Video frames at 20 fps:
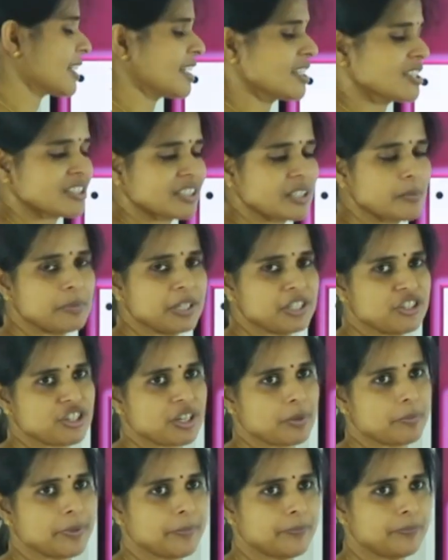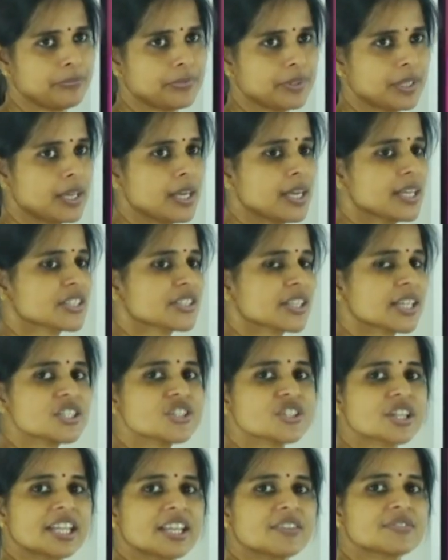reach the midrib.
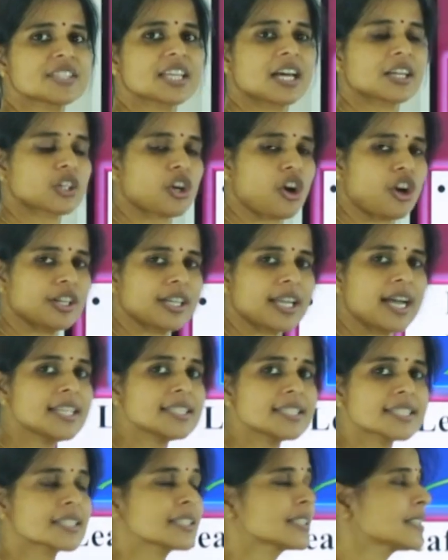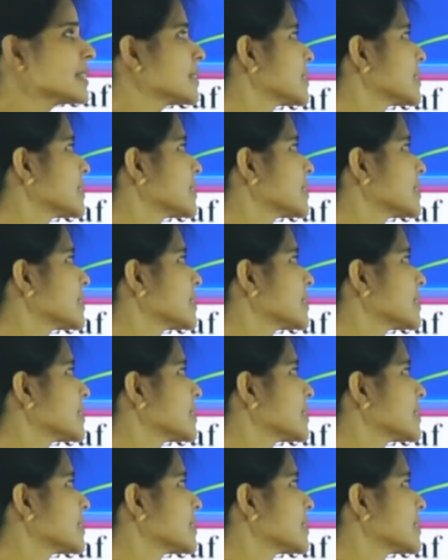Such leaves are called as